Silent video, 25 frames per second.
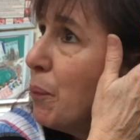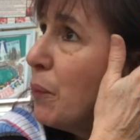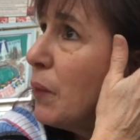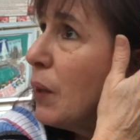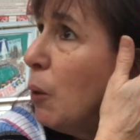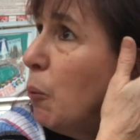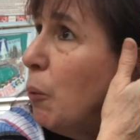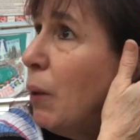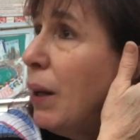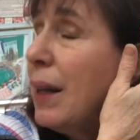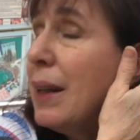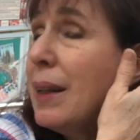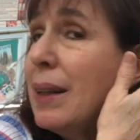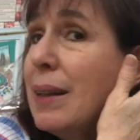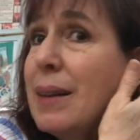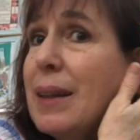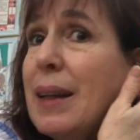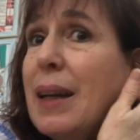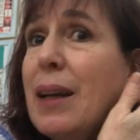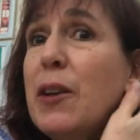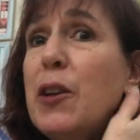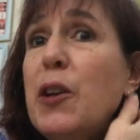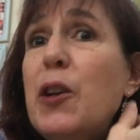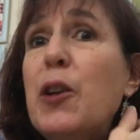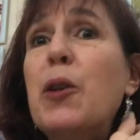Well, I can
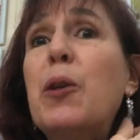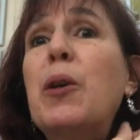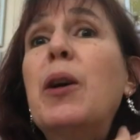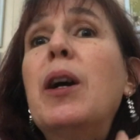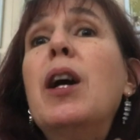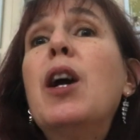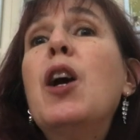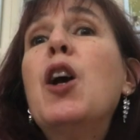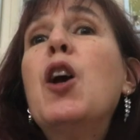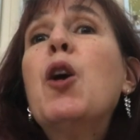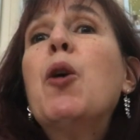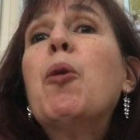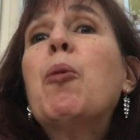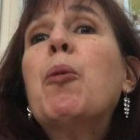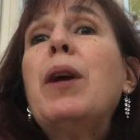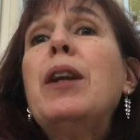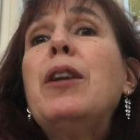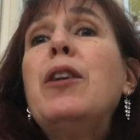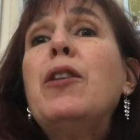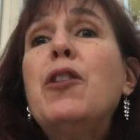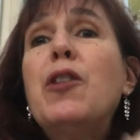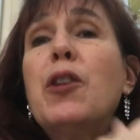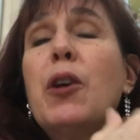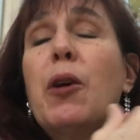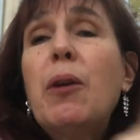tell you, when
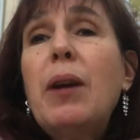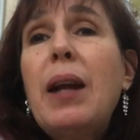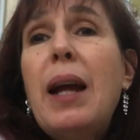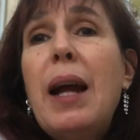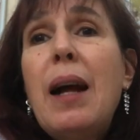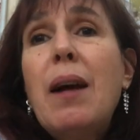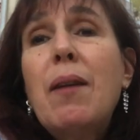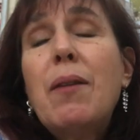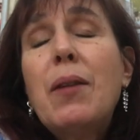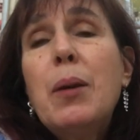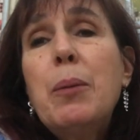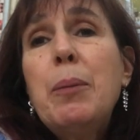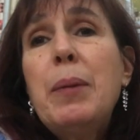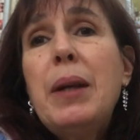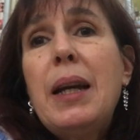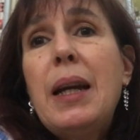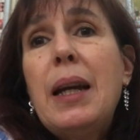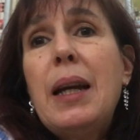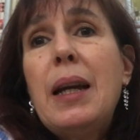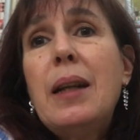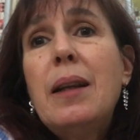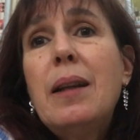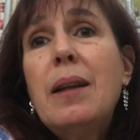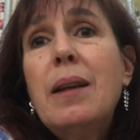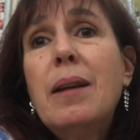you don't have them
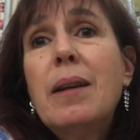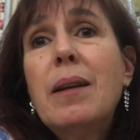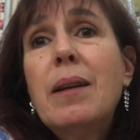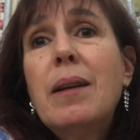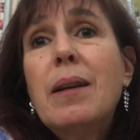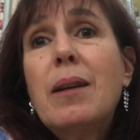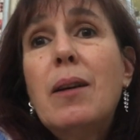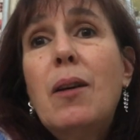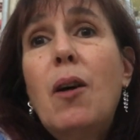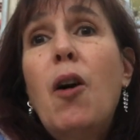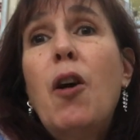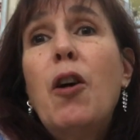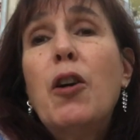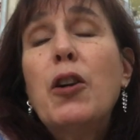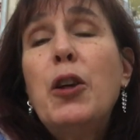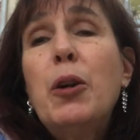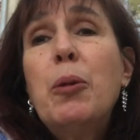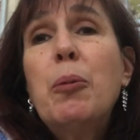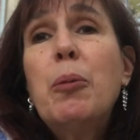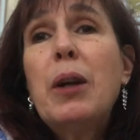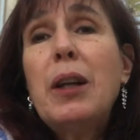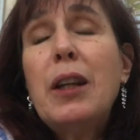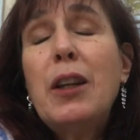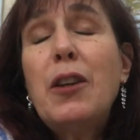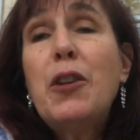in, all
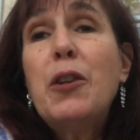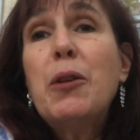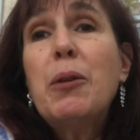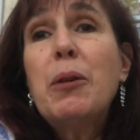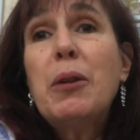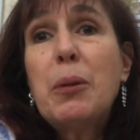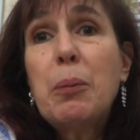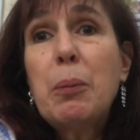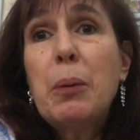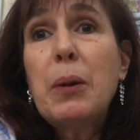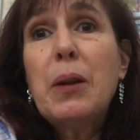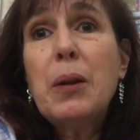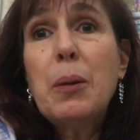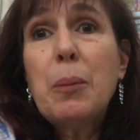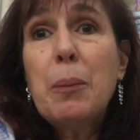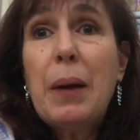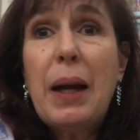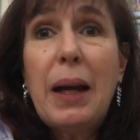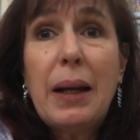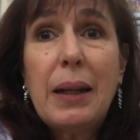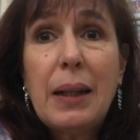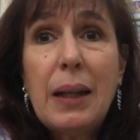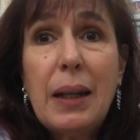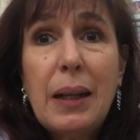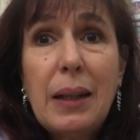you want to do is put them
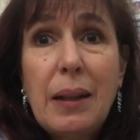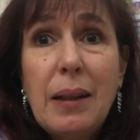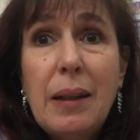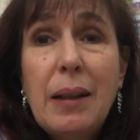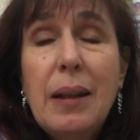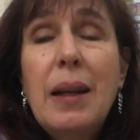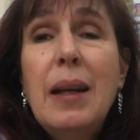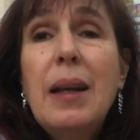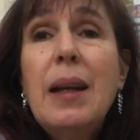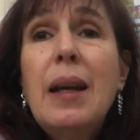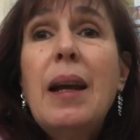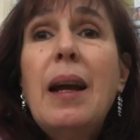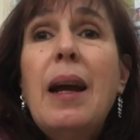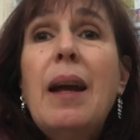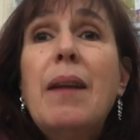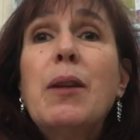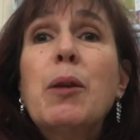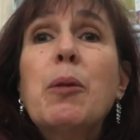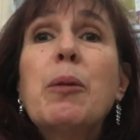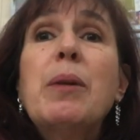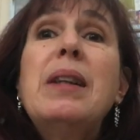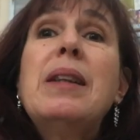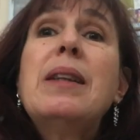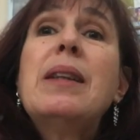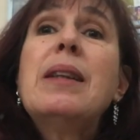back in. And
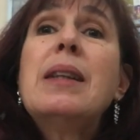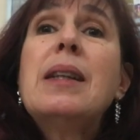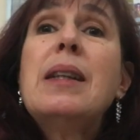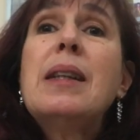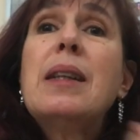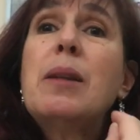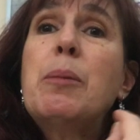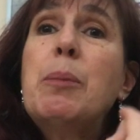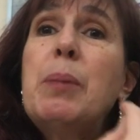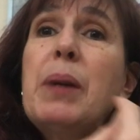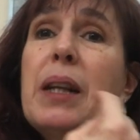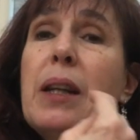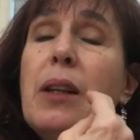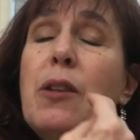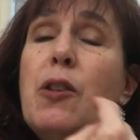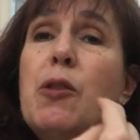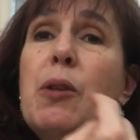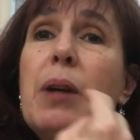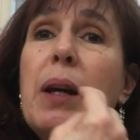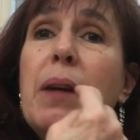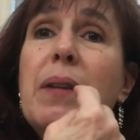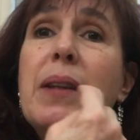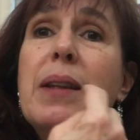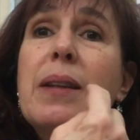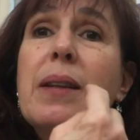the reason is because you
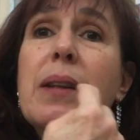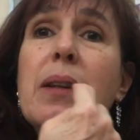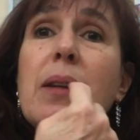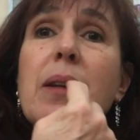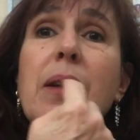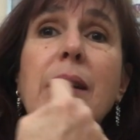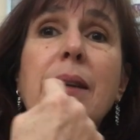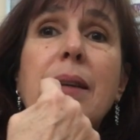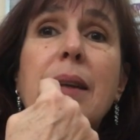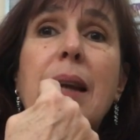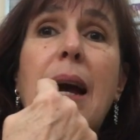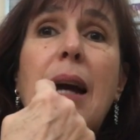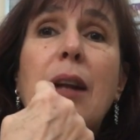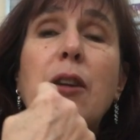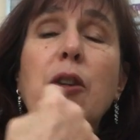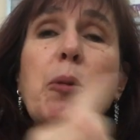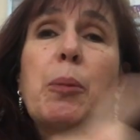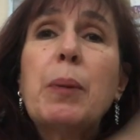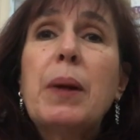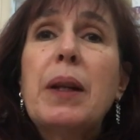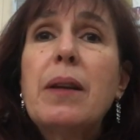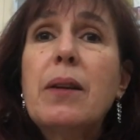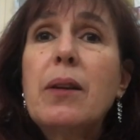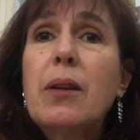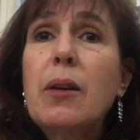have these little
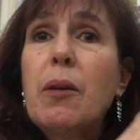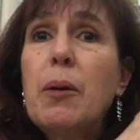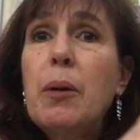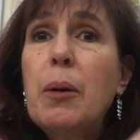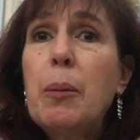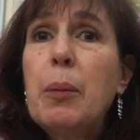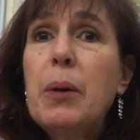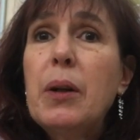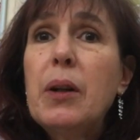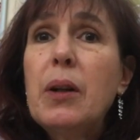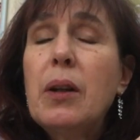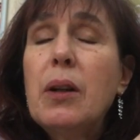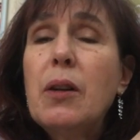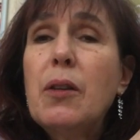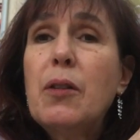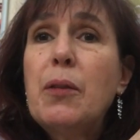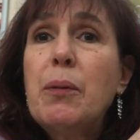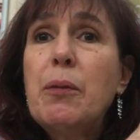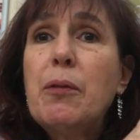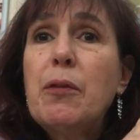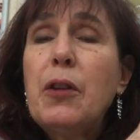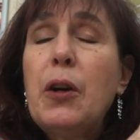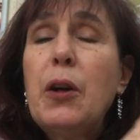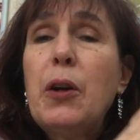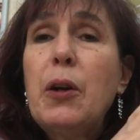attachments. So put a little
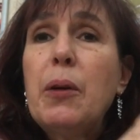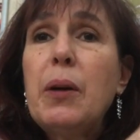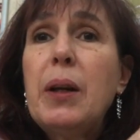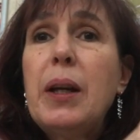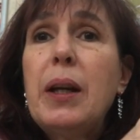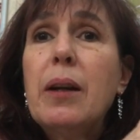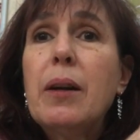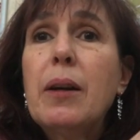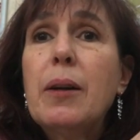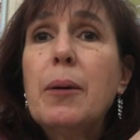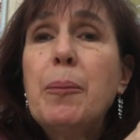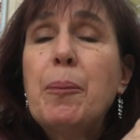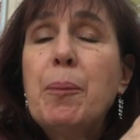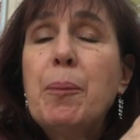photo here